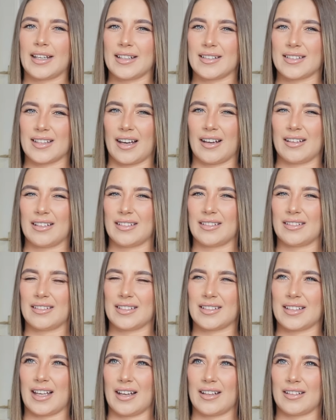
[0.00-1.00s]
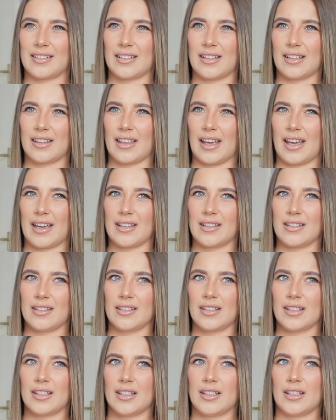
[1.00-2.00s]
Is that a thing?
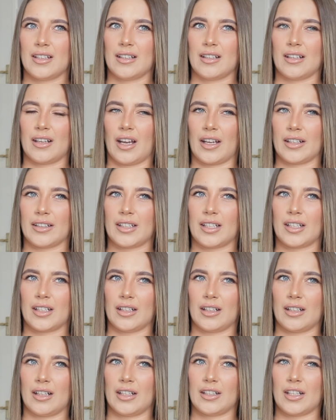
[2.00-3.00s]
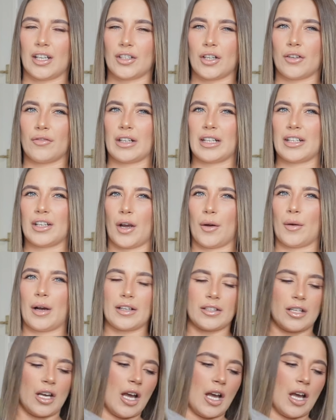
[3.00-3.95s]
Like, I don't really know.